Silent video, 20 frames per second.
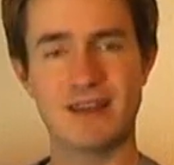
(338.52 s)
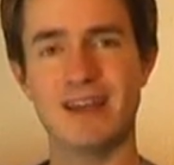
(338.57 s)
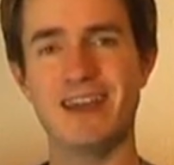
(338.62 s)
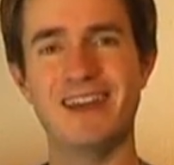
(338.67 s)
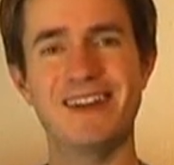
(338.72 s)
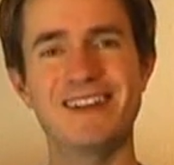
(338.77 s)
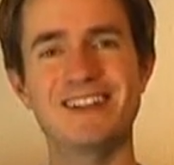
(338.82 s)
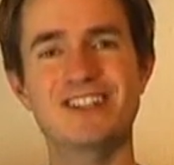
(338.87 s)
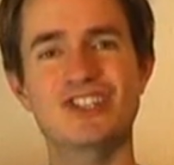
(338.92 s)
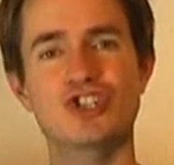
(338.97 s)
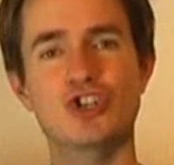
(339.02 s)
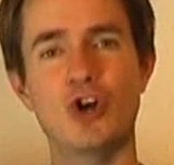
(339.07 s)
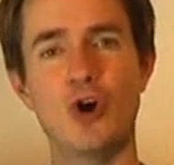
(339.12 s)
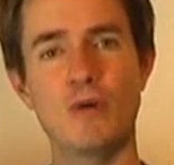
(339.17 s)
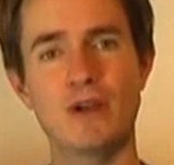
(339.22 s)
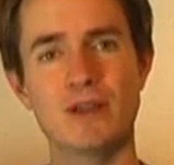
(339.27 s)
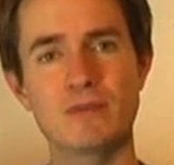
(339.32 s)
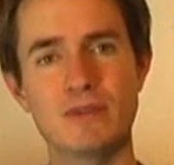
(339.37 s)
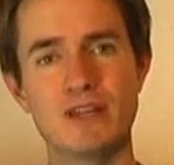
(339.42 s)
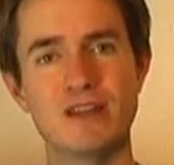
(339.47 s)
is
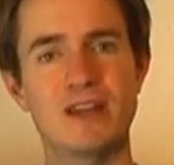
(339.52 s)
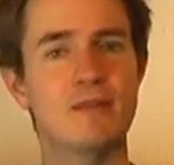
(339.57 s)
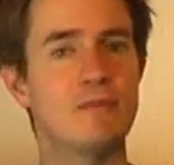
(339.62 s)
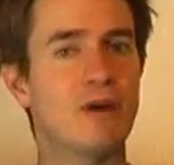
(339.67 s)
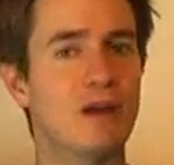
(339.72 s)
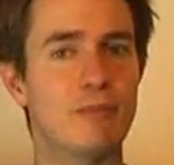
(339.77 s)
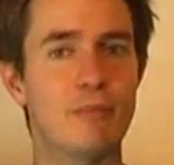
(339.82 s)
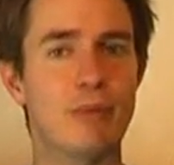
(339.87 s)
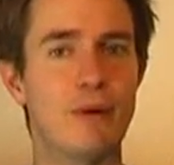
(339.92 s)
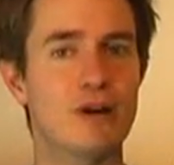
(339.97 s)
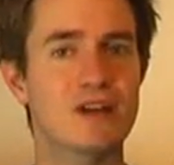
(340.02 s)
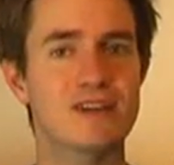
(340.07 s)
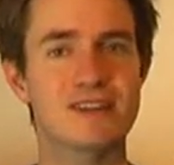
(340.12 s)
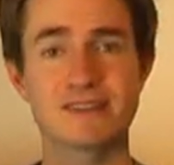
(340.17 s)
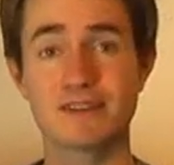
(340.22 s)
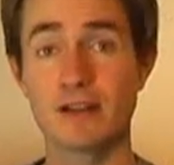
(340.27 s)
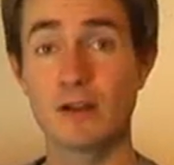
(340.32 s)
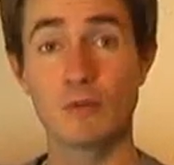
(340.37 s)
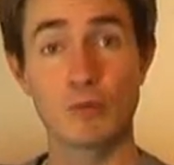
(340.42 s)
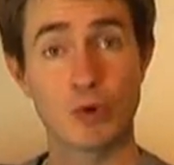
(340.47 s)
showing me that my body
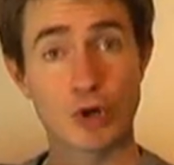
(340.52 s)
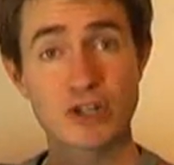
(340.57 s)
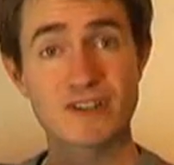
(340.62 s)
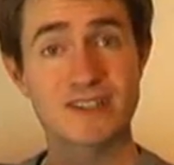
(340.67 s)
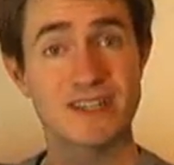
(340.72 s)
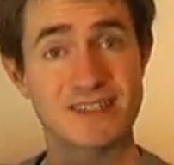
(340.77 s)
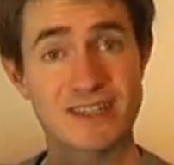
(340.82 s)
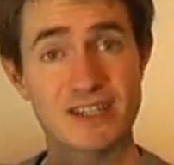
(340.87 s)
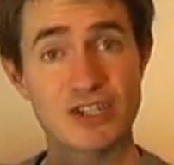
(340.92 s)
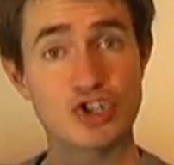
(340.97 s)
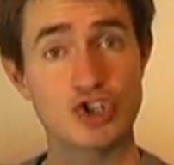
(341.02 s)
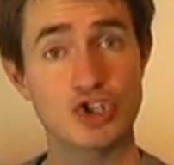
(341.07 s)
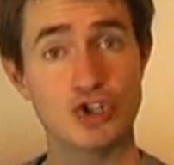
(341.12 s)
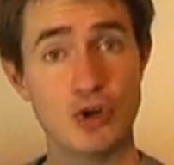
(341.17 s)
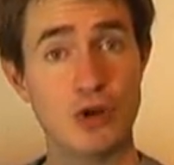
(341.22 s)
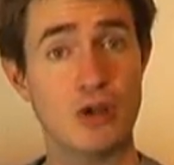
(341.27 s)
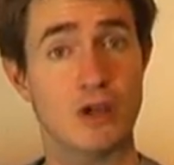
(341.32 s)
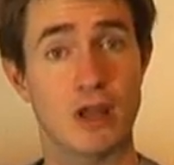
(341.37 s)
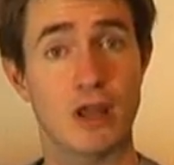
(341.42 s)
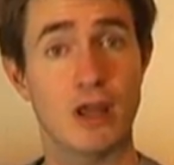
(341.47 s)
still works as it
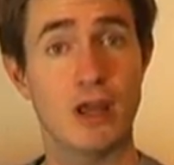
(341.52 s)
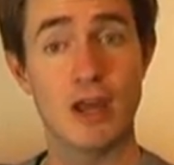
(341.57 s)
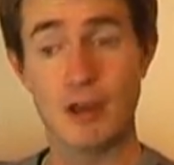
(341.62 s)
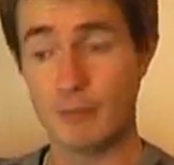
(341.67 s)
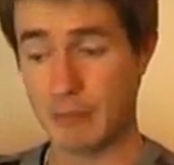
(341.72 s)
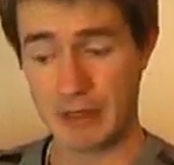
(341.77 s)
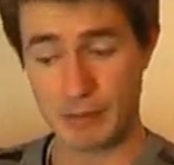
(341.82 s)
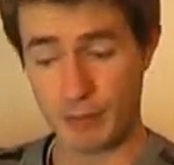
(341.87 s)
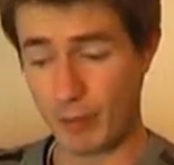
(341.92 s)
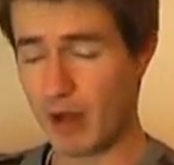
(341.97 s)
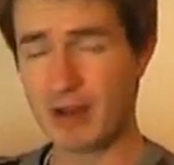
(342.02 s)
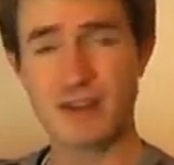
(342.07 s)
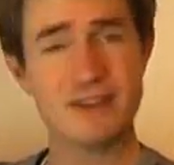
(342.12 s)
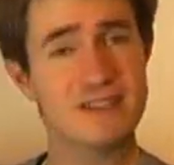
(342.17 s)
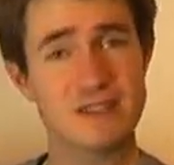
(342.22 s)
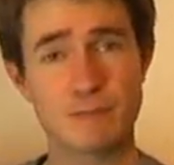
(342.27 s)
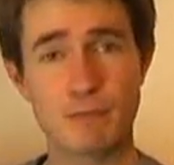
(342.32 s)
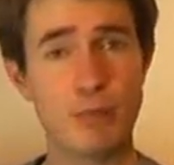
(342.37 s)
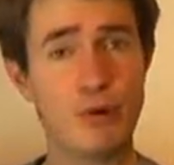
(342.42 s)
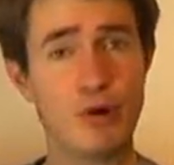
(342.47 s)
should. My body
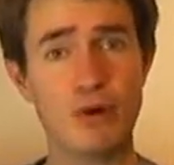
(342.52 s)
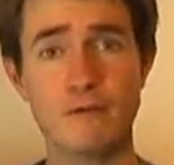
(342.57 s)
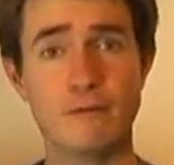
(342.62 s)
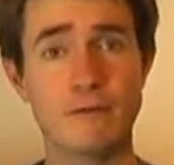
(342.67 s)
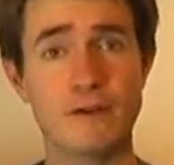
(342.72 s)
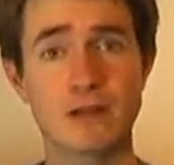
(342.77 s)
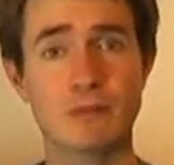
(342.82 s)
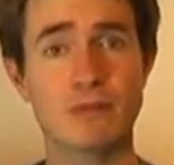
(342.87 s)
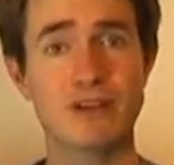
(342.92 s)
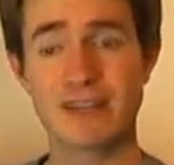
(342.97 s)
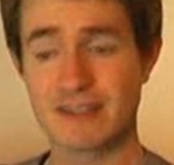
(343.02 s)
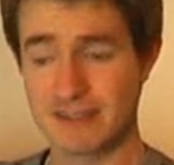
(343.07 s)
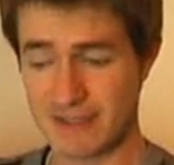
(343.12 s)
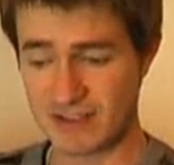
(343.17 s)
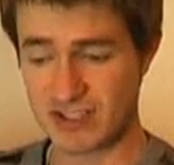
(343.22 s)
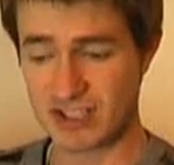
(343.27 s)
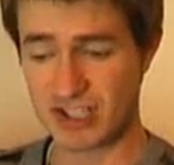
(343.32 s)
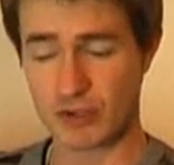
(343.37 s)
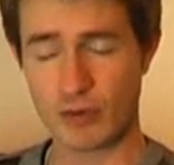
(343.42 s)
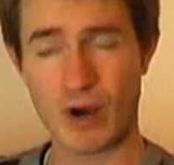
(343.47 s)
is perfect because
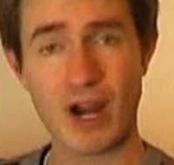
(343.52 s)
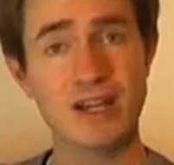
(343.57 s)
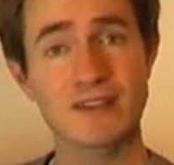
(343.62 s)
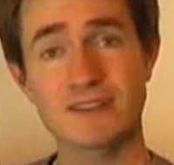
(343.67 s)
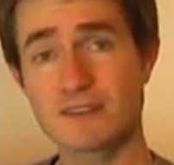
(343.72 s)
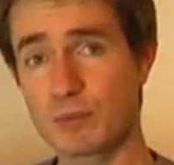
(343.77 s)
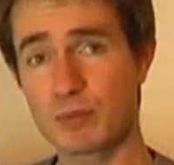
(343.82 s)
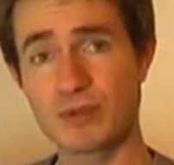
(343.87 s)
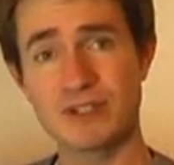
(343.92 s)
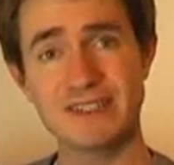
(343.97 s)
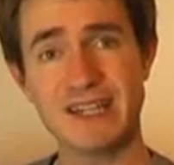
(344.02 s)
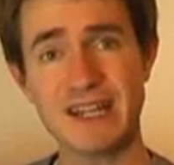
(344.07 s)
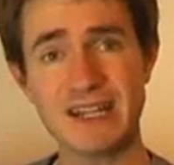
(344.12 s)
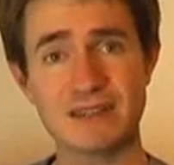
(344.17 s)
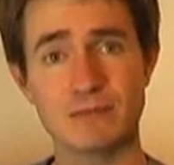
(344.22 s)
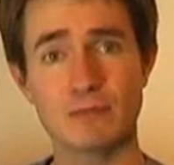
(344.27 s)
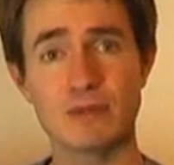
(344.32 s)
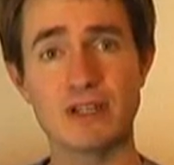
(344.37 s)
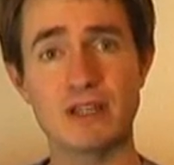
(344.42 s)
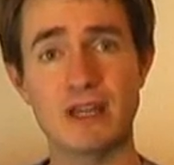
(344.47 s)
it's trying to
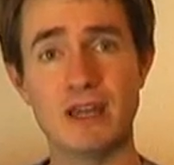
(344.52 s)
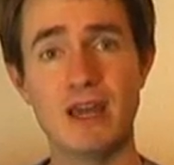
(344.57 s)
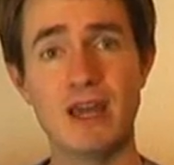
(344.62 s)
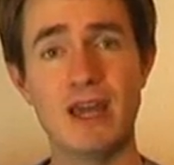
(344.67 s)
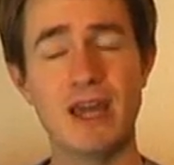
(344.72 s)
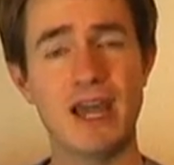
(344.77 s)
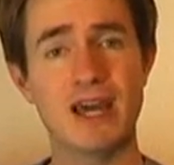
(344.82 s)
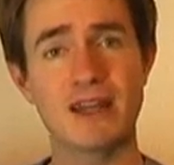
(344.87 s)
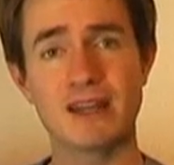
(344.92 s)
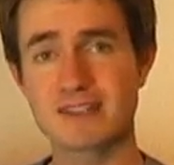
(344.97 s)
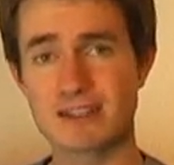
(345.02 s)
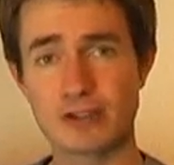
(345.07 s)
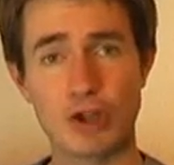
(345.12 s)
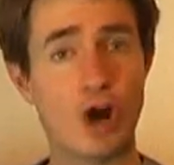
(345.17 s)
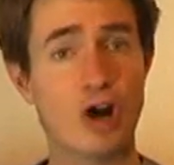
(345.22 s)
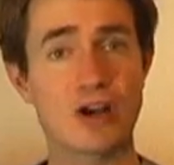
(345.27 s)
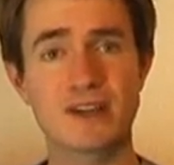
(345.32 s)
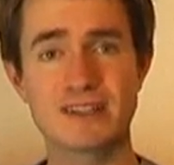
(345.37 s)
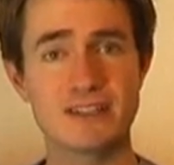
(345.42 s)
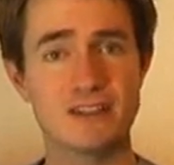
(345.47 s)
protect me. And as
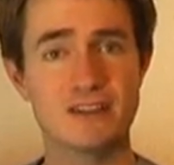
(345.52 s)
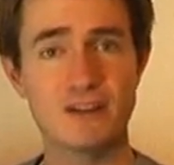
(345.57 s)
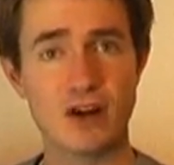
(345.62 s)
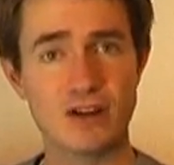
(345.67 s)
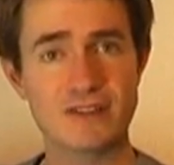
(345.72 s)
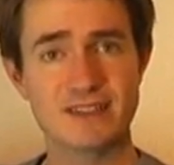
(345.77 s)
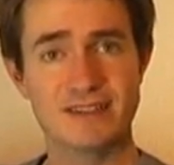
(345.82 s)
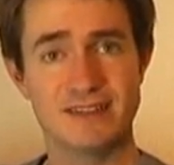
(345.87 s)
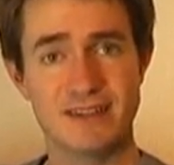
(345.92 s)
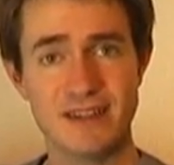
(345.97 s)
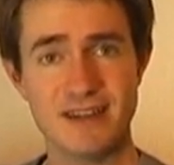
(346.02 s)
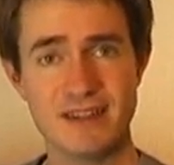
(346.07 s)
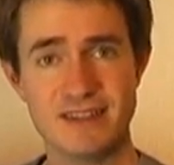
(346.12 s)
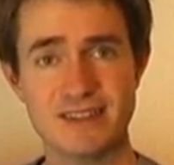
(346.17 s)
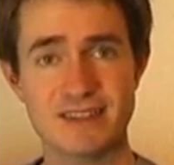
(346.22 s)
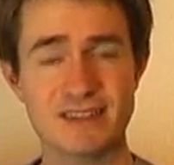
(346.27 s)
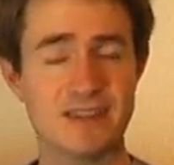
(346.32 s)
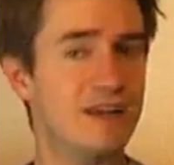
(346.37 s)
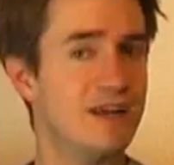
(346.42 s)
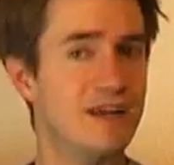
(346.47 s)
long as it does
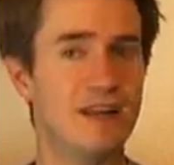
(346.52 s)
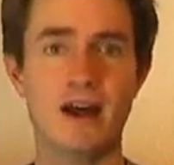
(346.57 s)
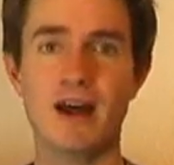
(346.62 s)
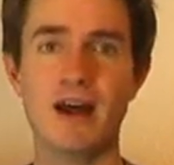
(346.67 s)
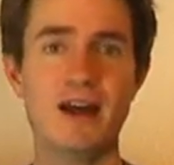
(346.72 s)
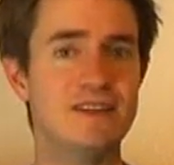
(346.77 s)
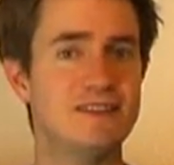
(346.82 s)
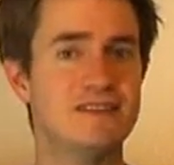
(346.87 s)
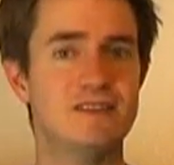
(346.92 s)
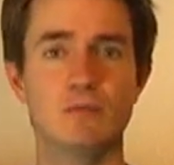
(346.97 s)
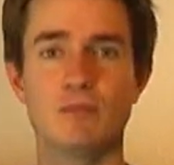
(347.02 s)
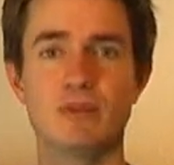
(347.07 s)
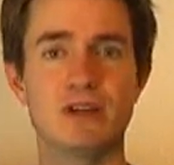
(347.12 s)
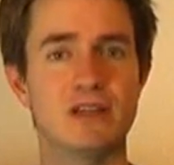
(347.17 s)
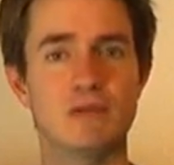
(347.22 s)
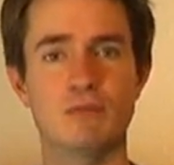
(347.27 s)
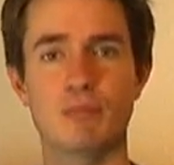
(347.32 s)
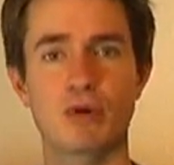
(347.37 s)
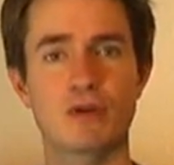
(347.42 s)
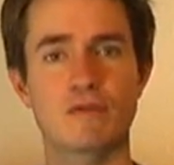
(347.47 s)
this, it has to be
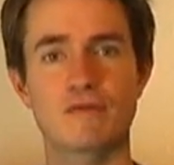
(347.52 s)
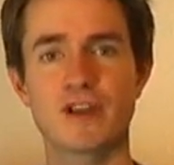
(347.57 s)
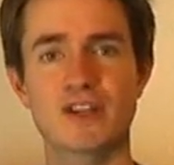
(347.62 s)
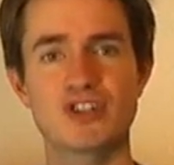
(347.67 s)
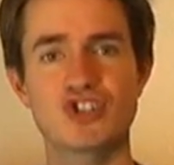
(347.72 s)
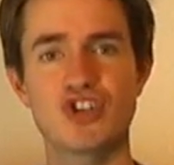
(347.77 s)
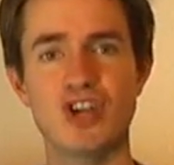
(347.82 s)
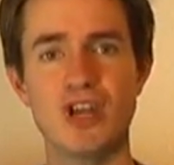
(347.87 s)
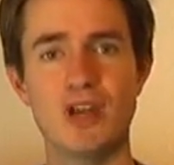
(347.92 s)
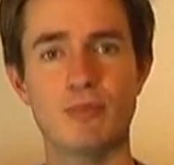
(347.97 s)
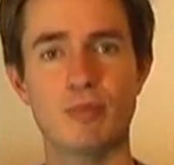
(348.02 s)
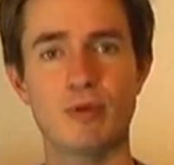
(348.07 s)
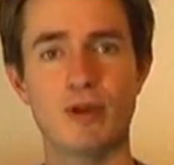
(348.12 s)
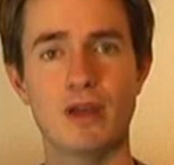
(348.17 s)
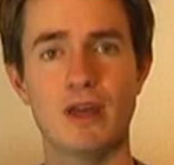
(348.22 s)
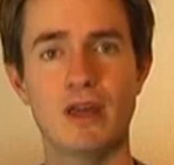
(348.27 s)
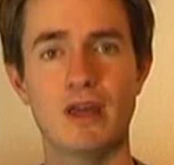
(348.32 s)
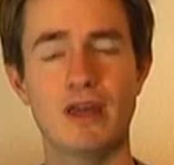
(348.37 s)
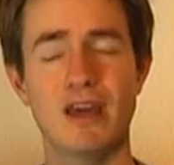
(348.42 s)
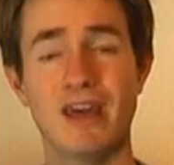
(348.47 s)
in perfect shape.
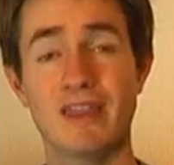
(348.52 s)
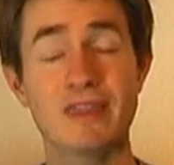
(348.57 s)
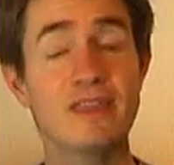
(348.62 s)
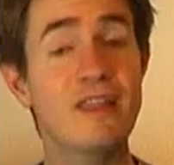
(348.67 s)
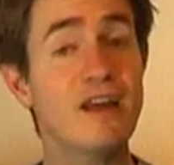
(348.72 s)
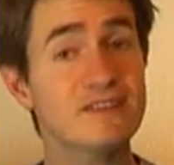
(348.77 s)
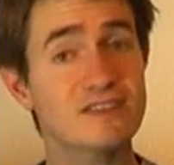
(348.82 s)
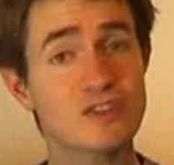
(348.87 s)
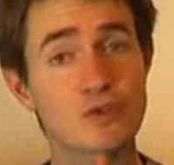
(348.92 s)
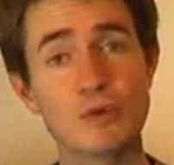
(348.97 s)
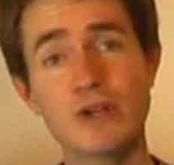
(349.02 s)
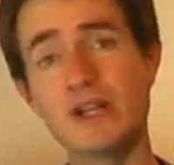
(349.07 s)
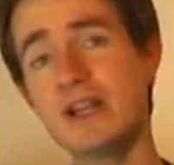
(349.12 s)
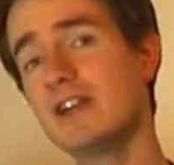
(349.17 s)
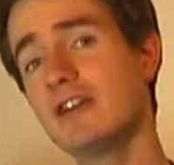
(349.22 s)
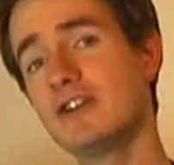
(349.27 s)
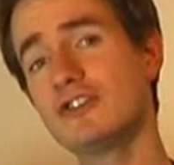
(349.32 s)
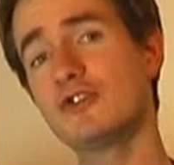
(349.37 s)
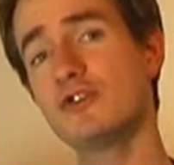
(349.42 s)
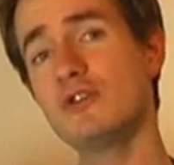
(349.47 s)
And that's really
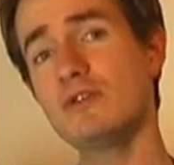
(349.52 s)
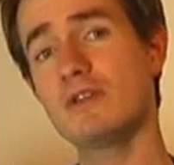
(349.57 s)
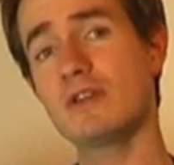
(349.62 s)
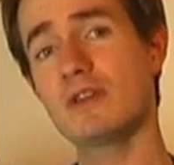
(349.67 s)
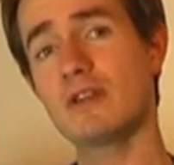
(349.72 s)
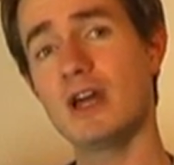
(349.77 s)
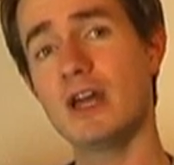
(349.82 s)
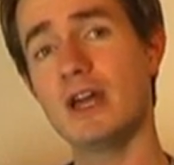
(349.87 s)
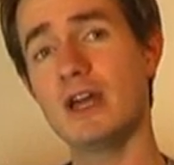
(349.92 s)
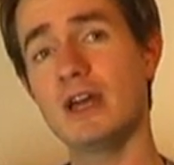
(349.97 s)
the truth.